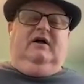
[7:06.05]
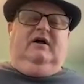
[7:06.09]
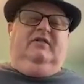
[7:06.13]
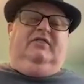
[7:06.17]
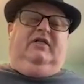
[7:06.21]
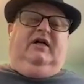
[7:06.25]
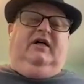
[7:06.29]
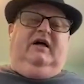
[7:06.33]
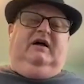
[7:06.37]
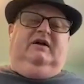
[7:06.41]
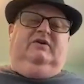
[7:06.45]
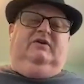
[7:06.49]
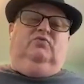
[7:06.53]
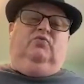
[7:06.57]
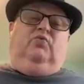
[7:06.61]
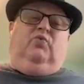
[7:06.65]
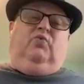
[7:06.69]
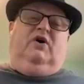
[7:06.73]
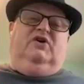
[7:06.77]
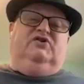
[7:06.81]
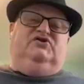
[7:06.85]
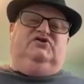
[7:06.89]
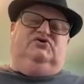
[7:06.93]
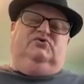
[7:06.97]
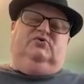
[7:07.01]
Then
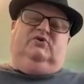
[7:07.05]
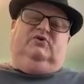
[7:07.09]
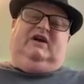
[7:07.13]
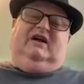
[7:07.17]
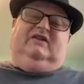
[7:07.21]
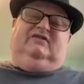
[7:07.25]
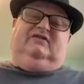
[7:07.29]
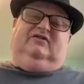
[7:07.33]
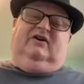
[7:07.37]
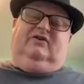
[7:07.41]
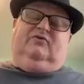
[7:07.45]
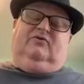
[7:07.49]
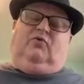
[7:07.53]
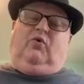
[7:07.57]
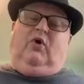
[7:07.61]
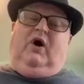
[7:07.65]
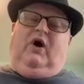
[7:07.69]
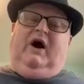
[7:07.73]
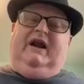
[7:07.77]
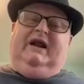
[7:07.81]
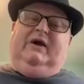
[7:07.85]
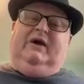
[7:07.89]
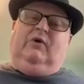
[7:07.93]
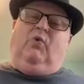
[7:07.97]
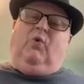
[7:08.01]
once you get done
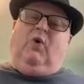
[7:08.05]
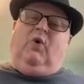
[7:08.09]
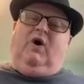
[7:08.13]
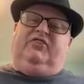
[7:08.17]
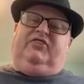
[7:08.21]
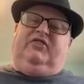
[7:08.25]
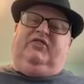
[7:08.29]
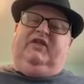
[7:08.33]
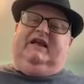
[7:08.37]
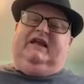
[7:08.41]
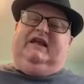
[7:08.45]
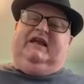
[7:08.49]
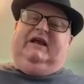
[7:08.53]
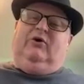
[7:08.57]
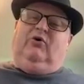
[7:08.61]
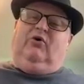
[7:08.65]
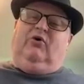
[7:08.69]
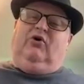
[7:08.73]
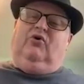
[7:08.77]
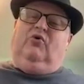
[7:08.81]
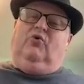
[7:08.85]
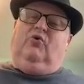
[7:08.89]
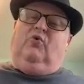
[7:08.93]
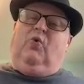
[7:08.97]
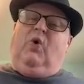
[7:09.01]
writing what the
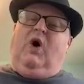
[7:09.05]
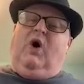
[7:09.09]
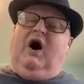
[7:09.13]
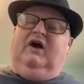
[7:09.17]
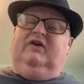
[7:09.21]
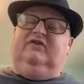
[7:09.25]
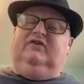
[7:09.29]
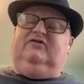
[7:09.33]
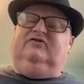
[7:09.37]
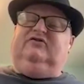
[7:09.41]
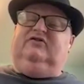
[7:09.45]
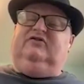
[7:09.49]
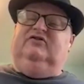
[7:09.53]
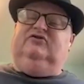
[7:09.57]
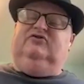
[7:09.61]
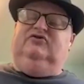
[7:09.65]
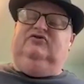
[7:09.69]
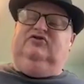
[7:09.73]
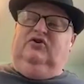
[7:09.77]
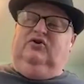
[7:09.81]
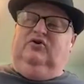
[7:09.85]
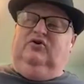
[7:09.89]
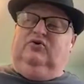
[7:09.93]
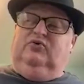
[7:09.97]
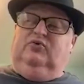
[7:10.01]
hero wants to
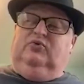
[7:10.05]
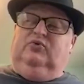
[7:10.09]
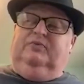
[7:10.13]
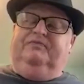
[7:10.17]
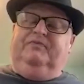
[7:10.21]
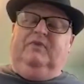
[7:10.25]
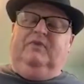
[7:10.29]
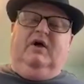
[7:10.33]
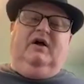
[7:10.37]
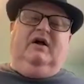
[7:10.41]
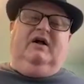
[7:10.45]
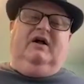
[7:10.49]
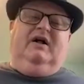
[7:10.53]
do,